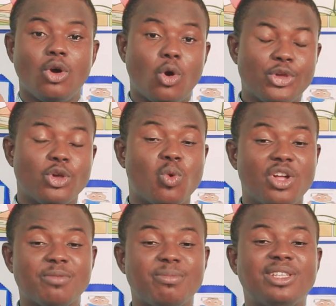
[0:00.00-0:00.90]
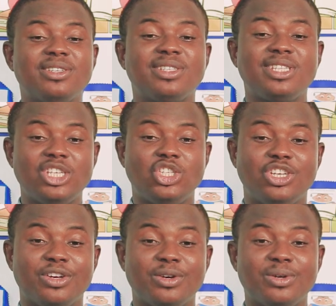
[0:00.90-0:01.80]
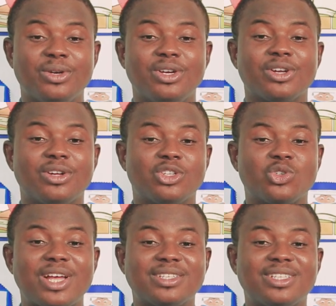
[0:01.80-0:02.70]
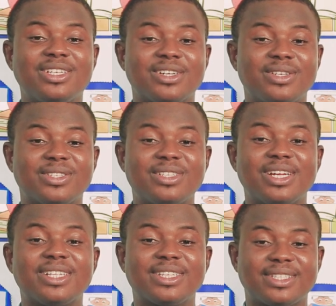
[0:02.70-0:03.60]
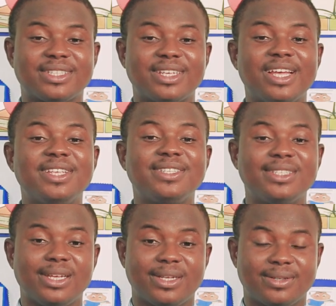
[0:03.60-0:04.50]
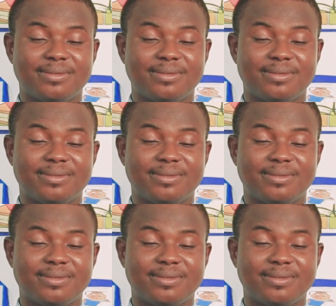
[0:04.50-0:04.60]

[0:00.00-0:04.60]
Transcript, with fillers: Oh, you want me to teach you contrasting consonants and z?